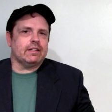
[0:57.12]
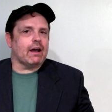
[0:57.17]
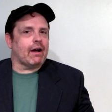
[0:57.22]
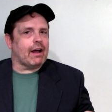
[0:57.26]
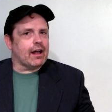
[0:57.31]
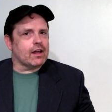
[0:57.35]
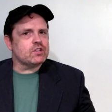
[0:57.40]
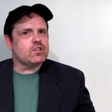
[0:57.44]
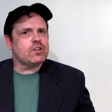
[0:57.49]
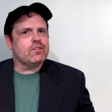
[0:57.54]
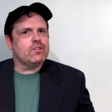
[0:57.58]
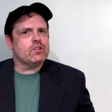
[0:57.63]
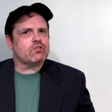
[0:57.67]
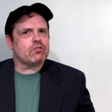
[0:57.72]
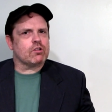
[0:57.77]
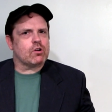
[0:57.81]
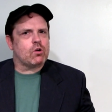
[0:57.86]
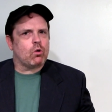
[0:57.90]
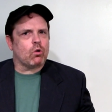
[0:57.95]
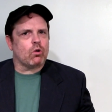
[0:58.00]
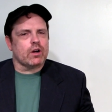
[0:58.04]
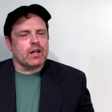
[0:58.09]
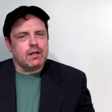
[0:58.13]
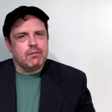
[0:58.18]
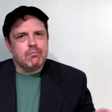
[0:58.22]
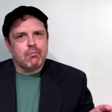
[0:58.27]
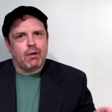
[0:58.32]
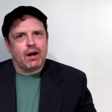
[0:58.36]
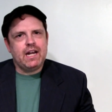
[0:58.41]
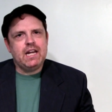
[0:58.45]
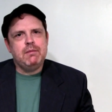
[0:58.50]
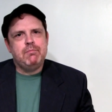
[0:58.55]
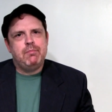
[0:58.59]
Now, as of this recording,
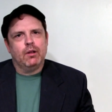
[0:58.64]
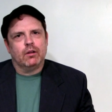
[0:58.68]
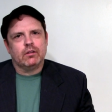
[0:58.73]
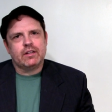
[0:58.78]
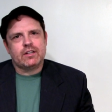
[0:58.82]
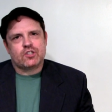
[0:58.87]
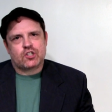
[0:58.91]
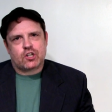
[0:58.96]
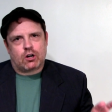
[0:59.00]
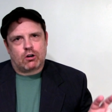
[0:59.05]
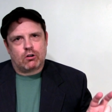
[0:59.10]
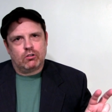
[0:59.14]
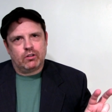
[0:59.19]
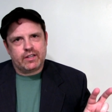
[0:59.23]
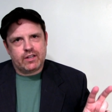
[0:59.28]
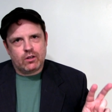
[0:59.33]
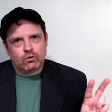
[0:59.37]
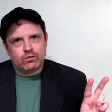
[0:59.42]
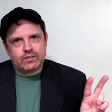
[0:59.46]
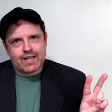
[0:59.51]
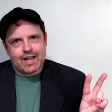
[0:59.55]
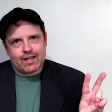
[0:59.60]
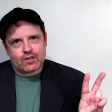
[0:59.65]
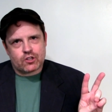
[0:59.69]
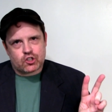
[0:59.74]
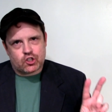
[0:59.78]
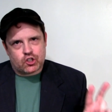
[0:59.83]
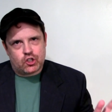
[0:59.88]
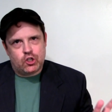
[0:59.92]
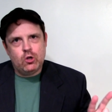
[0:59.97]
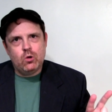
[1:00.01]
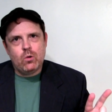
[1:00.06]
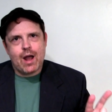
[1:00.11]
Mighty Buildings currently only has
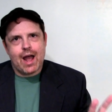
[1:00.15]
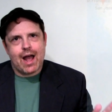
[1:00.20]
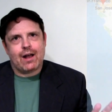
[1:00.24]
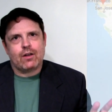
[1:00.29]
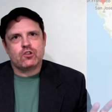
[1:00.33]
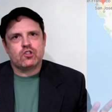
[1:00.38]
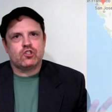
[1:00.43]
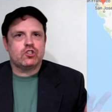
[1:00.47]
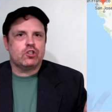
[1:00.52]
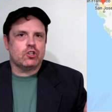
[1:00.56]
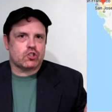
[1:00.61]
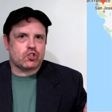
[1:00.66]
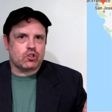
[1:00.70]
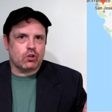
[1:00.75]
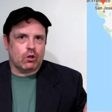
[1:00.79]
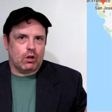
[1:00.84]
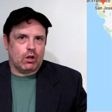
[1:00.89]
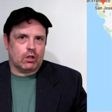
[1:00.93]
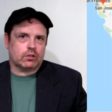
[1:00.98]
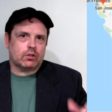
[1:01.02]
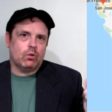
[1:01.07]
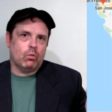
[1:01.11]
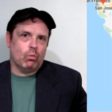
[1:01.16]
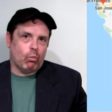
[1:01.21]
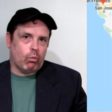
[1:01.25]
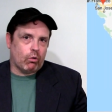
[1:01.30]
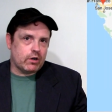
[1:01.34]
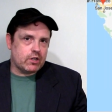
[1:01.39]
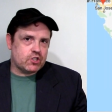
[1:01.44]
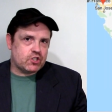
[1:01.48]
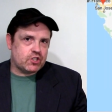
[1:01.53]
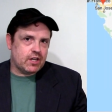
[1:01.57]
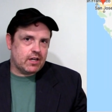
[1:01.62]
2 houses installed,
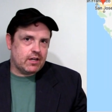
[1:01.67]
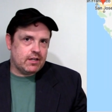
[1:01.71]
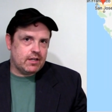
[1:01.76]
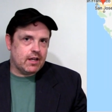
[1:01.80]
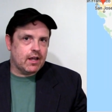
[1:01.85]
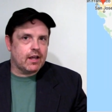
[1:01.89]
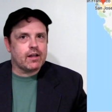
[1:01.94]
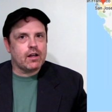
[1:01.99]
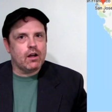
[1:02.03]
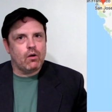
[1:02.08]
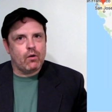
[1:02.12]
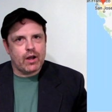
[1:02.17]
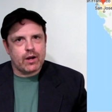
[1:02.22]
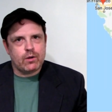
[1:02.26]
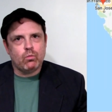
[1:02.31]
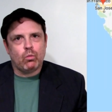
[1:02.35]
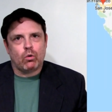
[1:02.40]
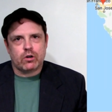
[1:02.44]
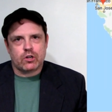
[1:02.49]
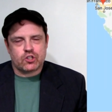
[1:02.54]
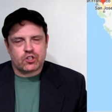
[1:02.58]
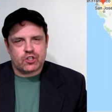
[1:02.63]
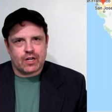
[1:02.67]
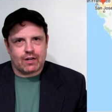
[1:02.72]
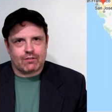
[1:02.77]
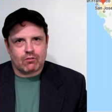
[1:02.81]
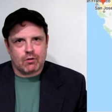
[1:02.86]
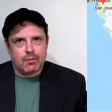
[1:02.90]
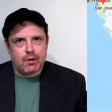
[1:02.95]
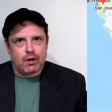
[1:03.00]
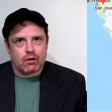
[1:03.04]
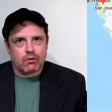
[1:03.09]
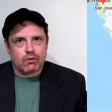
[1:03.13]
one in San Diego and one in San
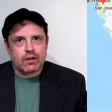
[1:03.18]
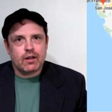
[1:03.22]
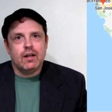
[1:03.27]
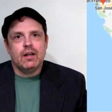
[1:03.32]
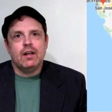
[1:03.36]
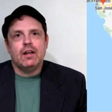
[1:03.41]
Ramon.